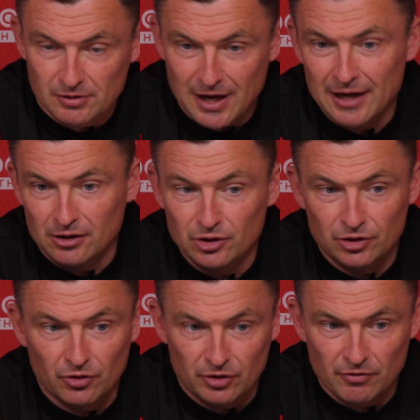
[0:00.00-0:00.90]
I
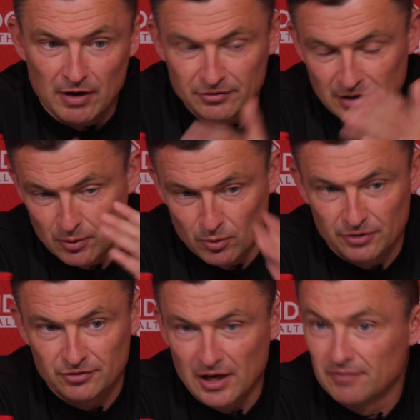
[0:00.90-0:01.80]
learn on the grass. I
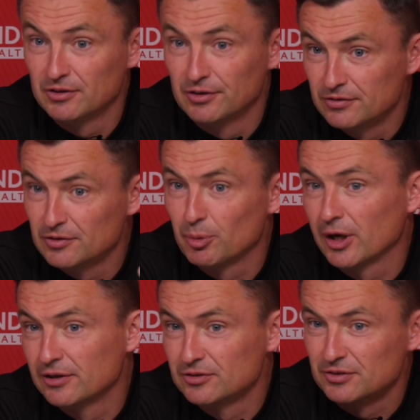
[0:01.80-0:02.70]
want to see evidence of
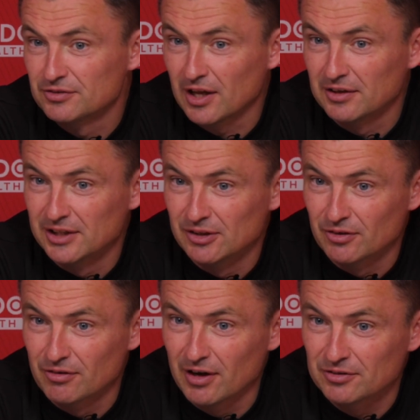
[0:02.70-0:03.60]
players understanding on
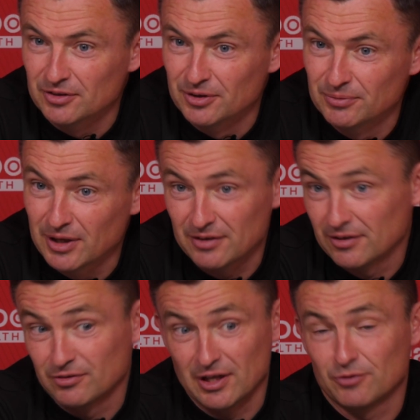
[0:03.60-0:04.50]
the grass. You know,
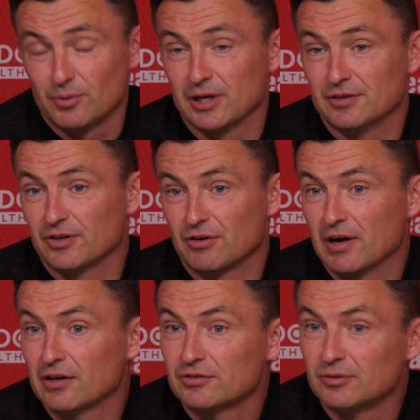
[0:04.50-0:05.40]
that's why it's the
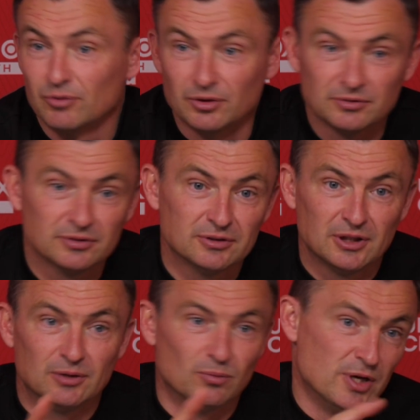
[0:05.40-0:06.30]
grass. Everyone...
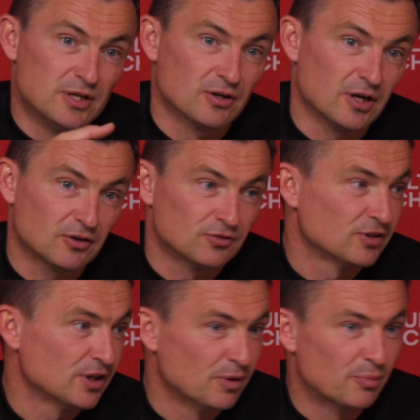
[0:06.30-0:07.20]
I could
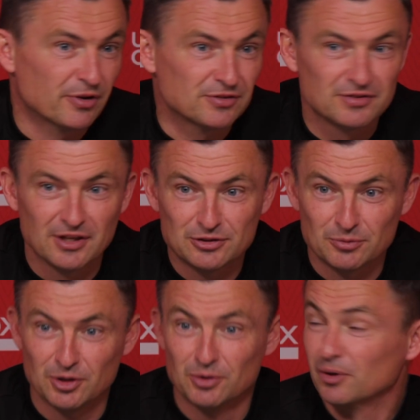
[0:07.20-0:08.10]
sit here with a presentation
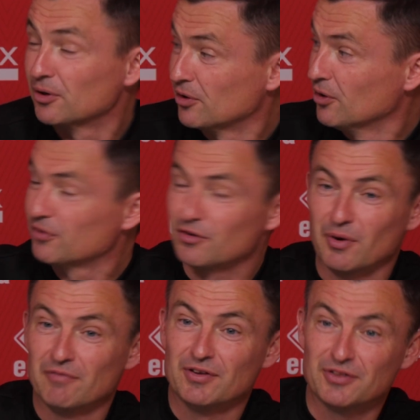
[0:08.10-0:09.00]
with you, we could go
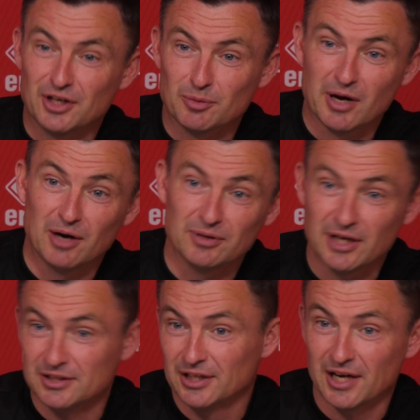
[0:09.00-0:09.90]
through everything about,
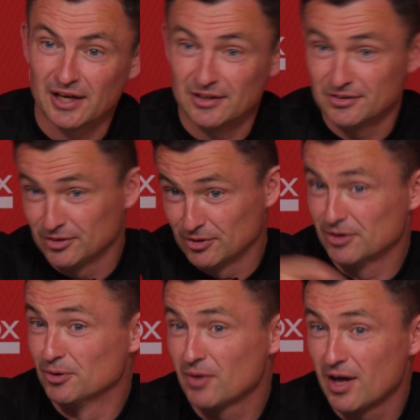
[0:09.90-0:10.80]
yeah, do you get this, you're going
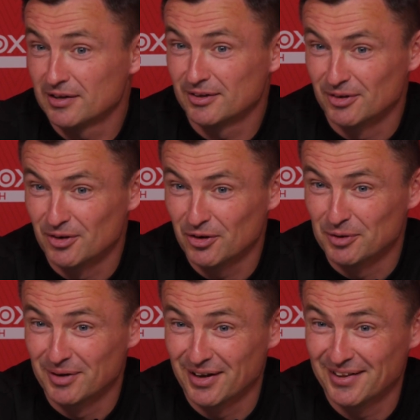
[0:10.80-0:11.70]
to do that, you're going to nod
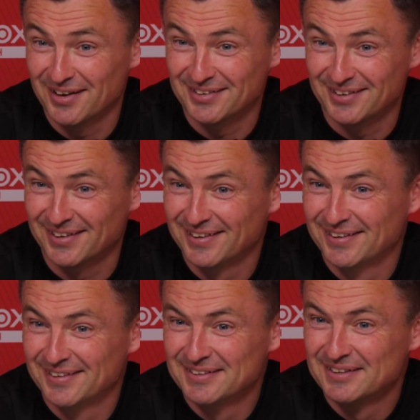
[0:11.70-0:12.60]
at me like that, aren't you?
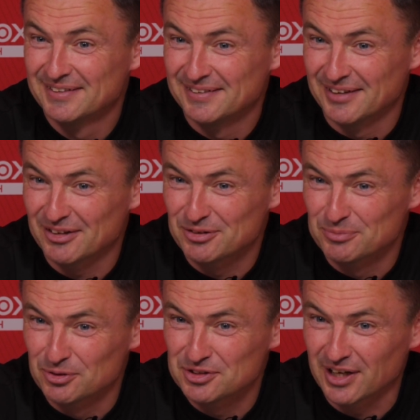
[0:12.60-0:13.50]
And that's as
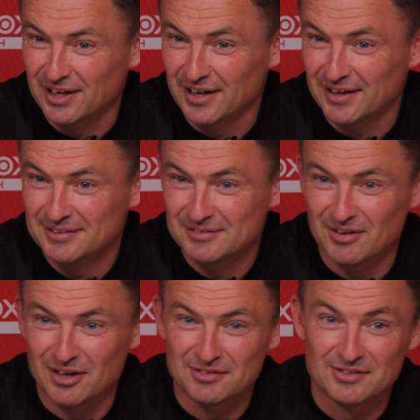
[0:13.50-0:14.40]
much as I get.
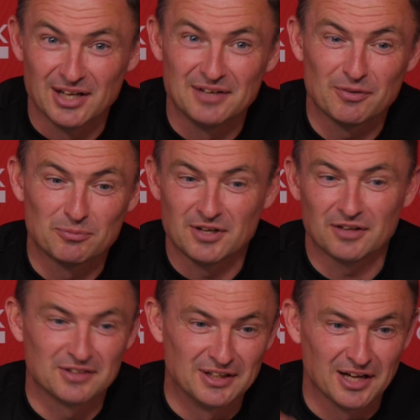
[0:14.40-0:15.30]
Whereas then if I'm
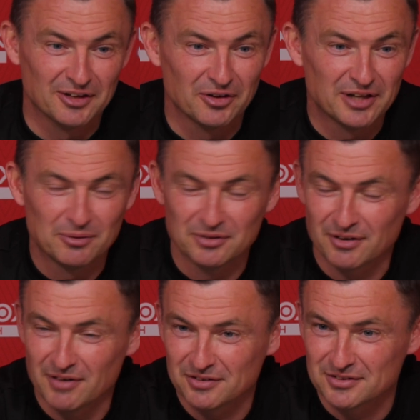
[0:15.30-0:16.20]
testing that nod out on the
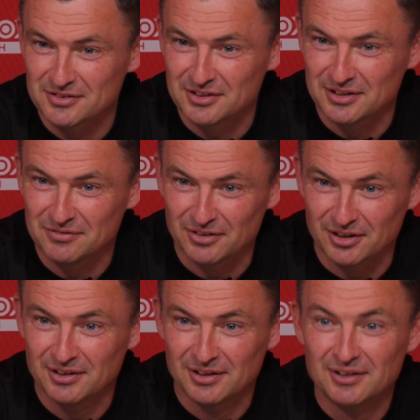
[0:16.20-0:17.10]
grass and seeing if
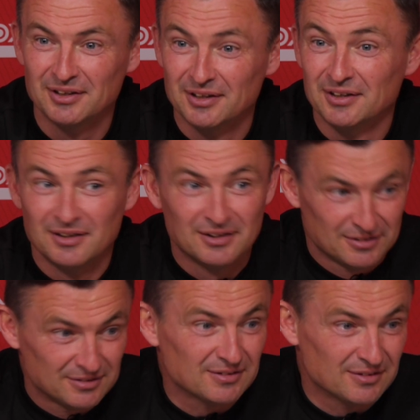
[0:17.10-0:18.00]
you
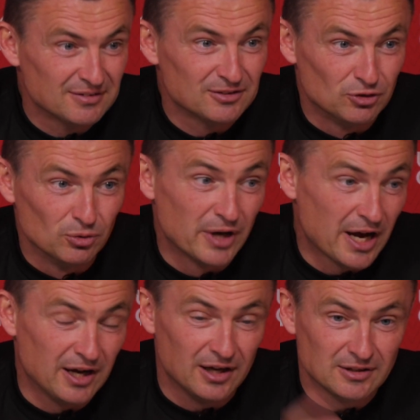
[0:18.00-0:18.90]
do
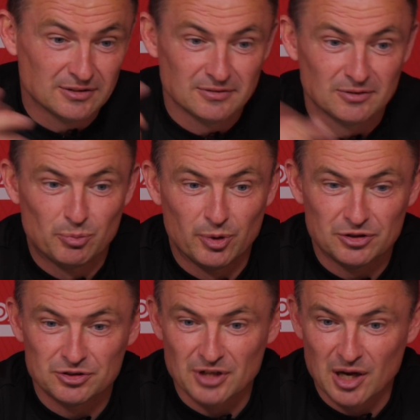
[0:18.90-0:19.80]
get it, the
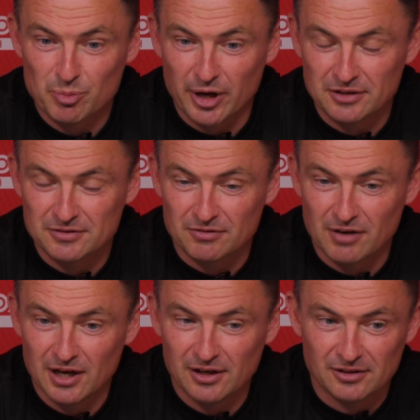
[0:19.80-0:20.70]
pictures are painted
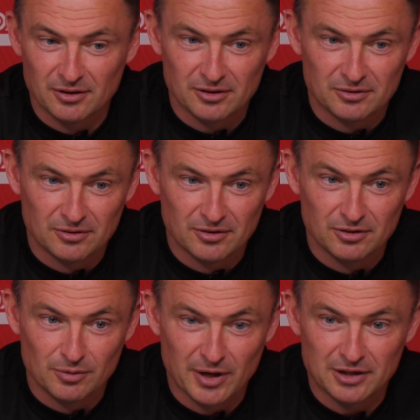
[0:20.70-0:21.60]
right and
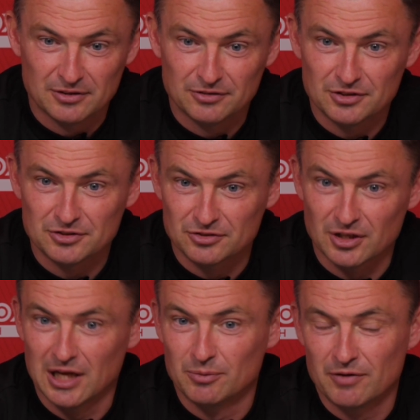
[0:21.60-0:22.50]
you make the decisions
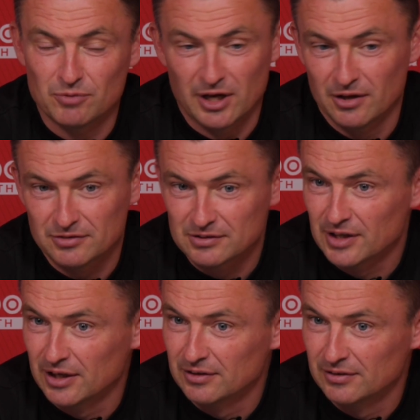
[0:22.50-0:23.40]
aligned with everyone else's,
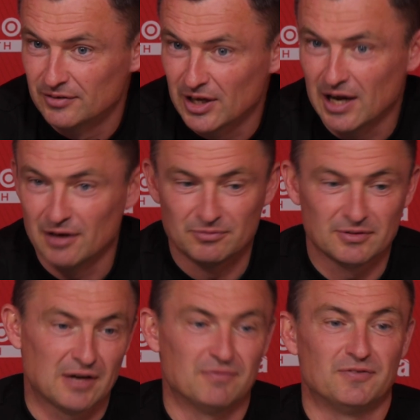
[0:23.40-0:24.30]
then I